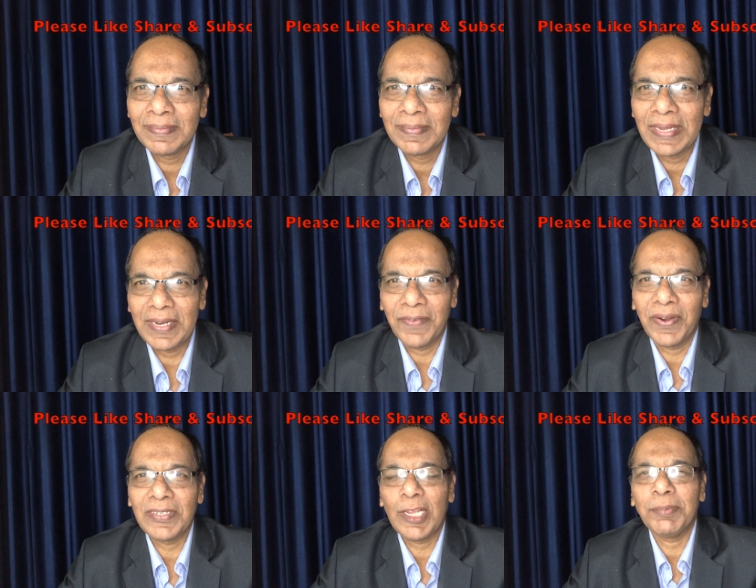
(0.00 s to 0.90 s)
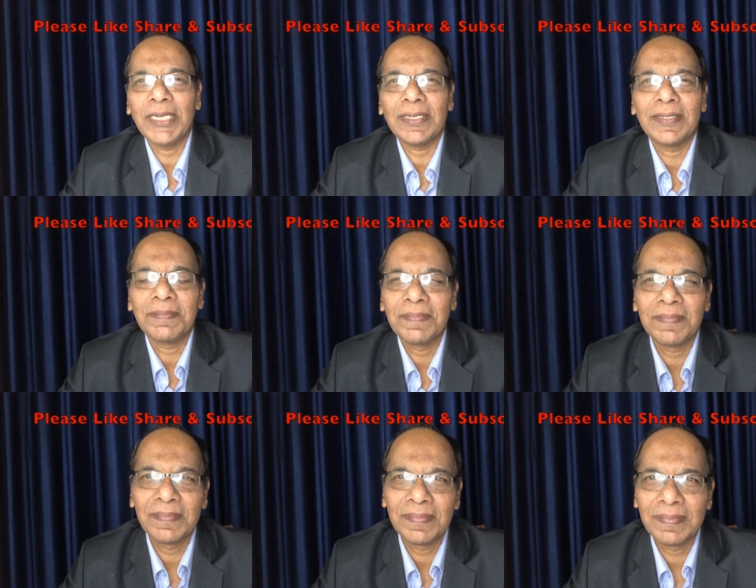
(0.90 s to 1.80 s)
a different subject,
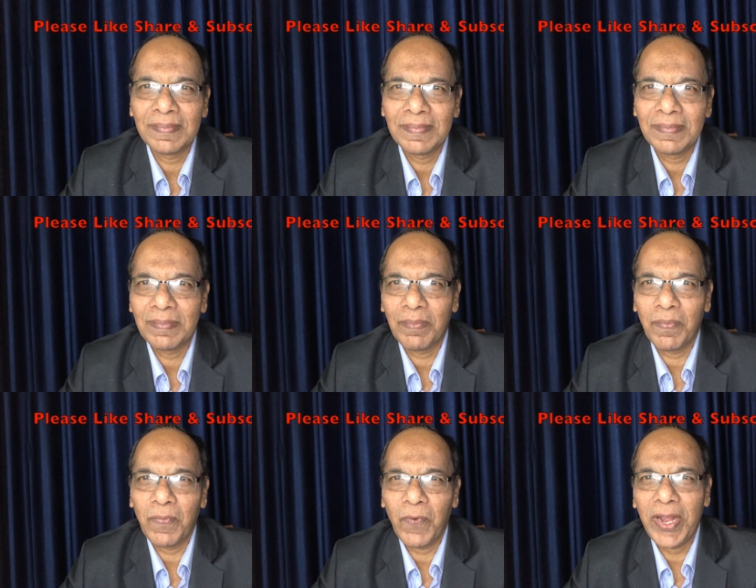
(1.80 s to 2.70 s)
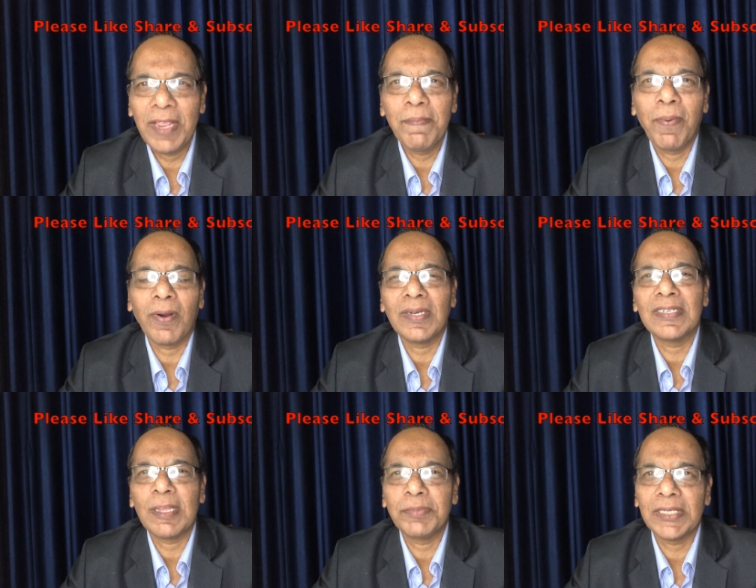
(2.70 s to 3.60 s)
very
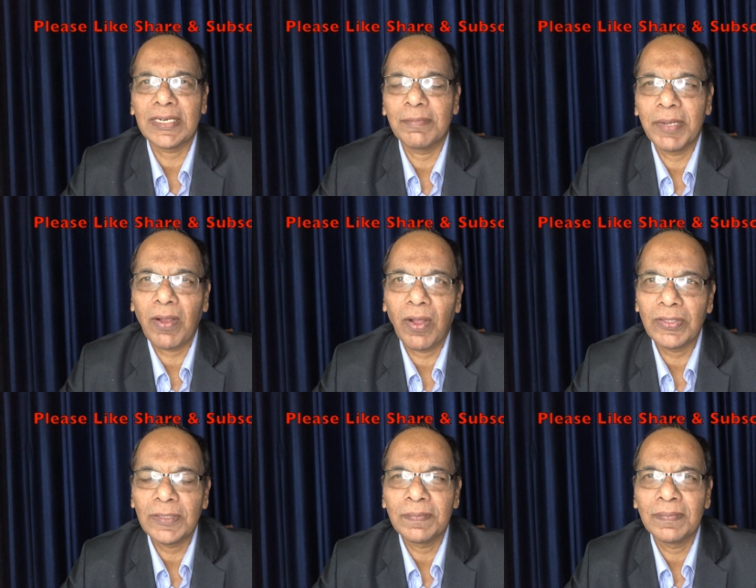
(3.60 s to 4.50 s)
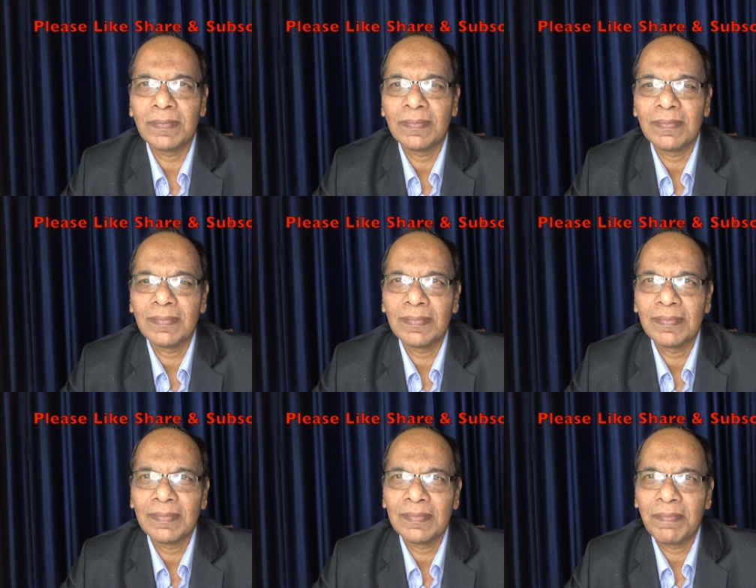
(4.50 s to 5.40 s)
important subject because
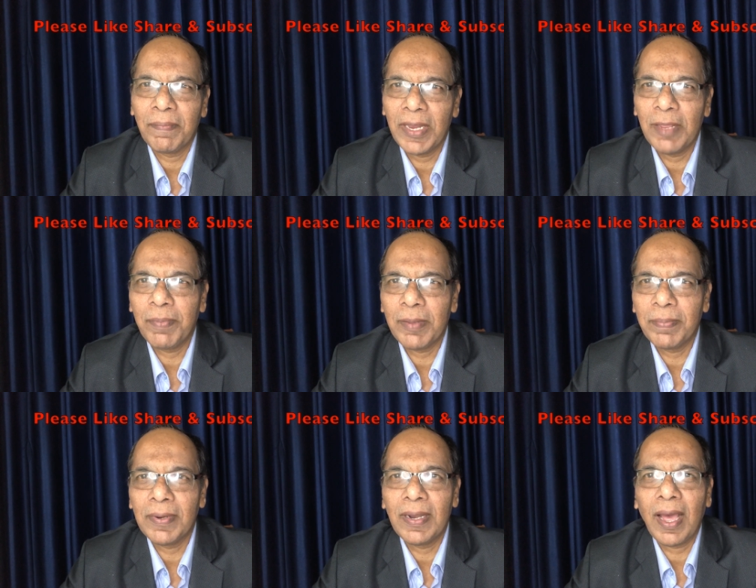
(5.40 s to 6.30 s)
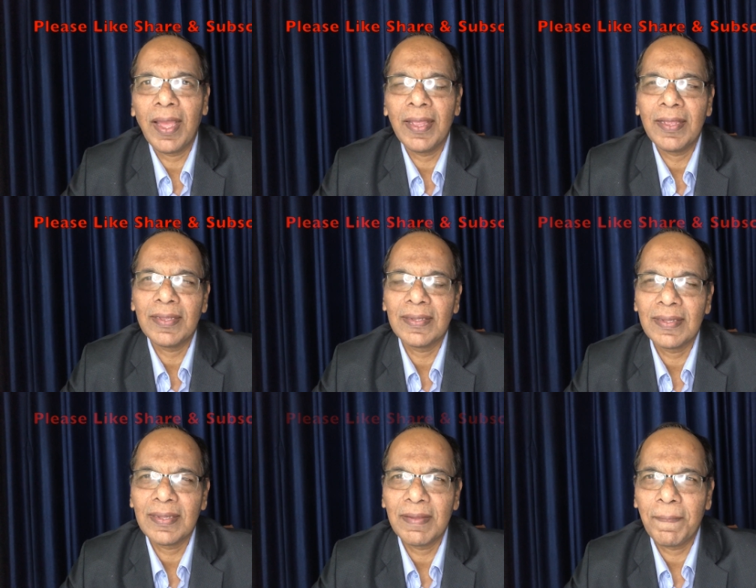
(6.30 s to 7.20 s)
many people die,
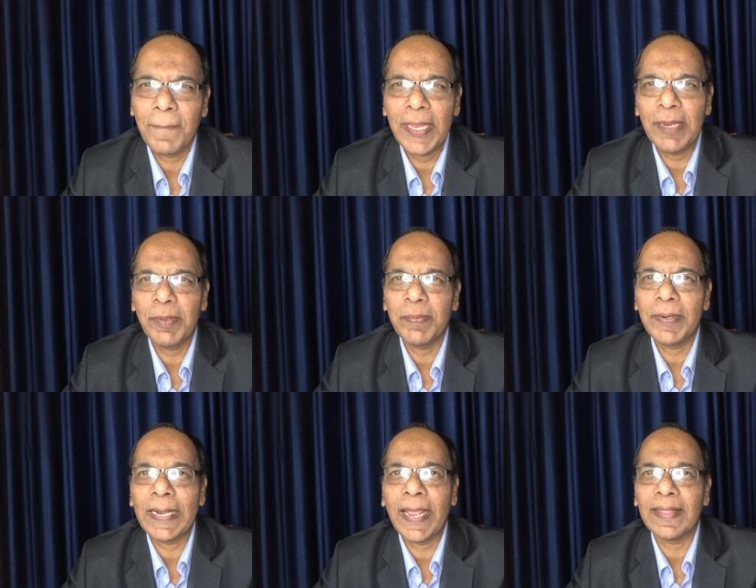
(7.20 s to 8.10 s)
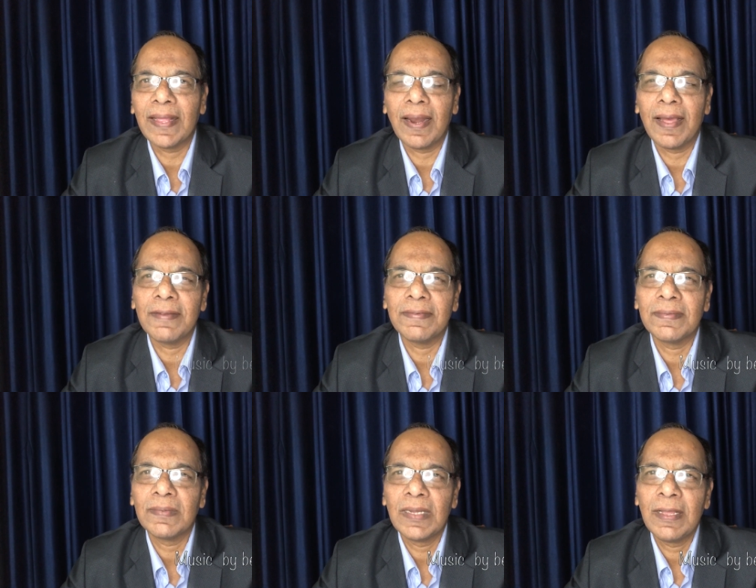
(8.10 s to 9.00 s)
many people take their life,
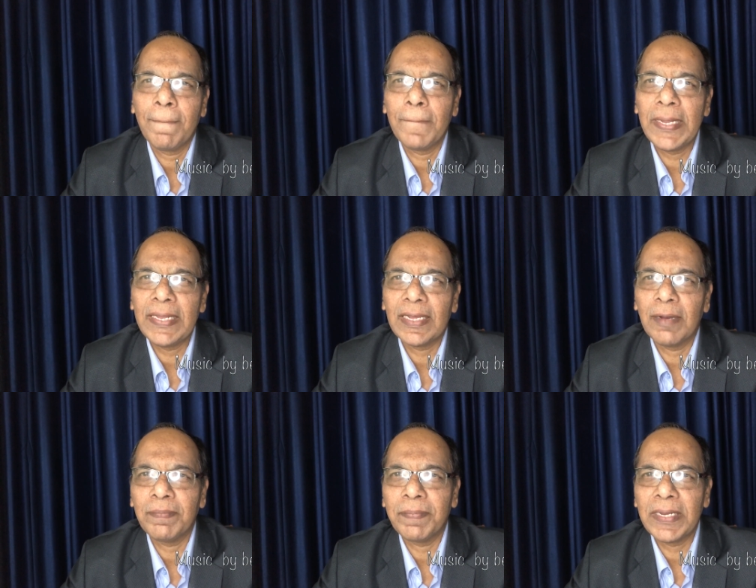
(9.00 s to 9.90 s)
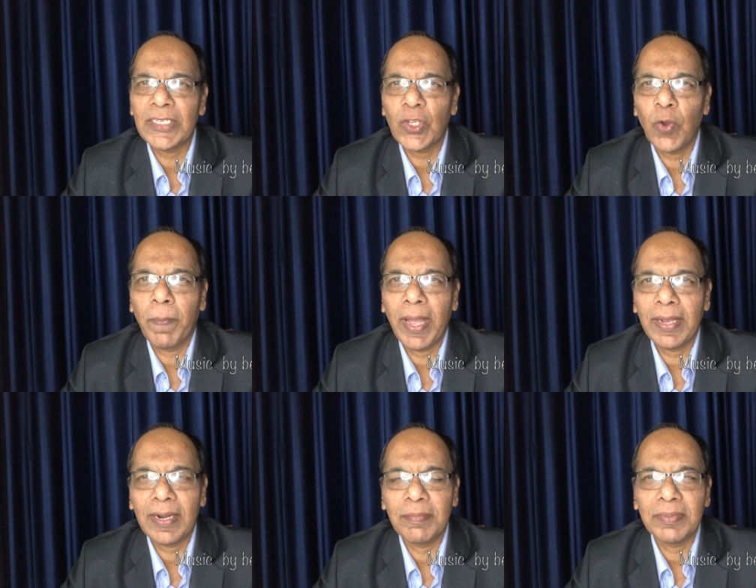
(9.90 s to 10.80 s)
many companies go
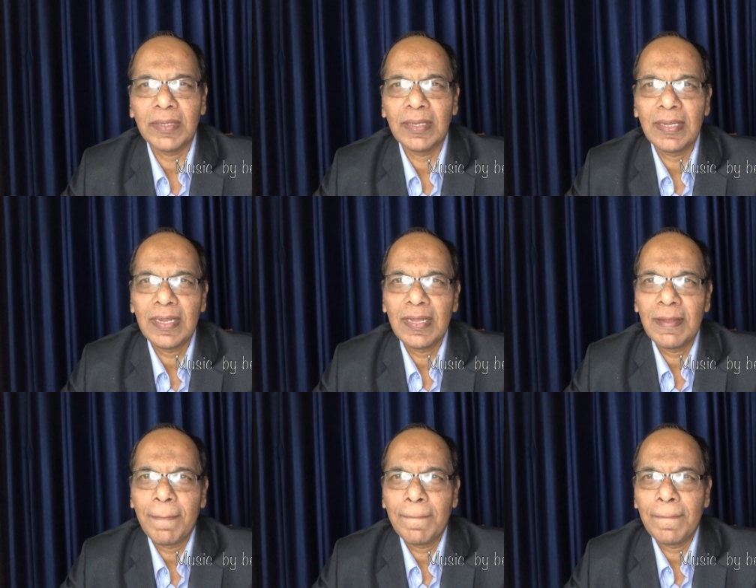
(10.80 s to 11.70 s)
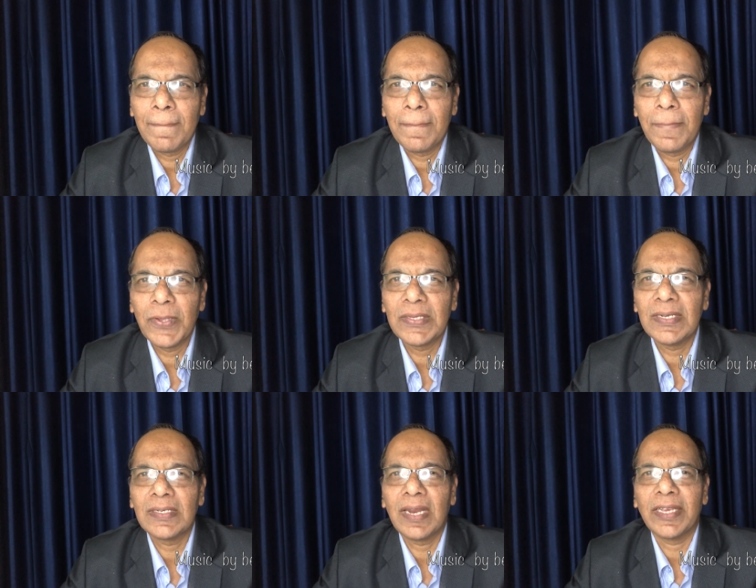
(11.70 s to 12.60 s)
bankrupt,
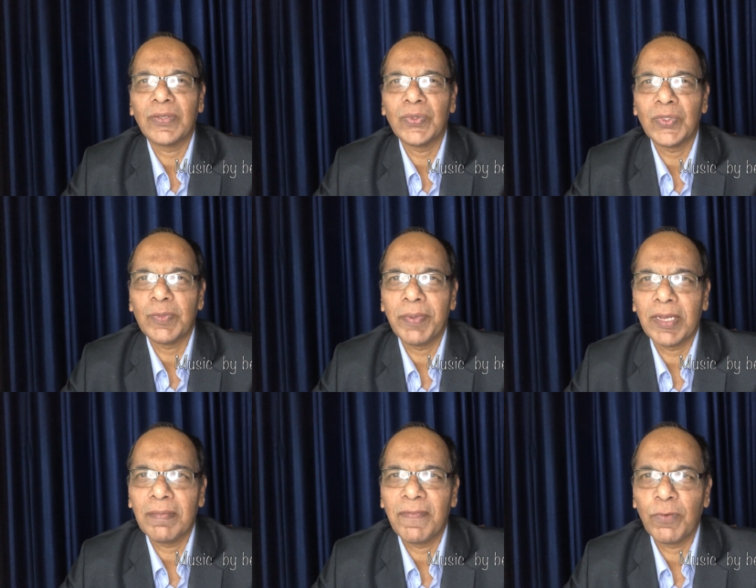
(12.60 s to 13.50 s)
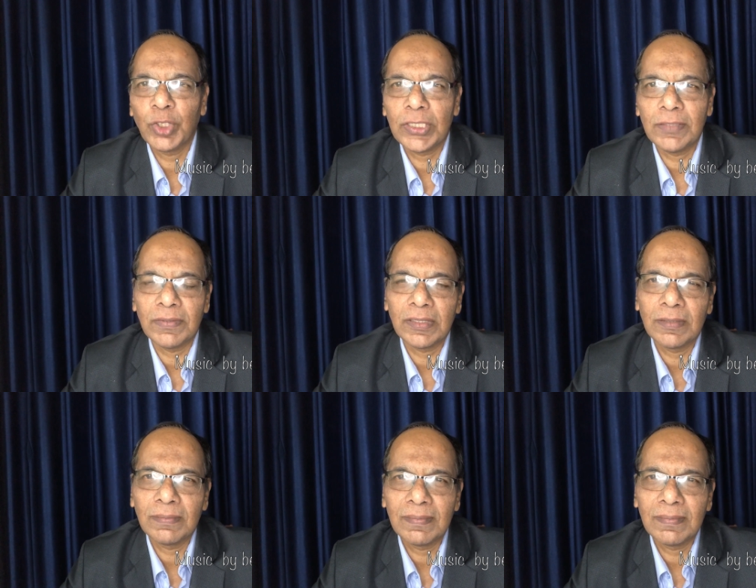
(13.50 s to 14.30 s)
business tycoons become fugitives.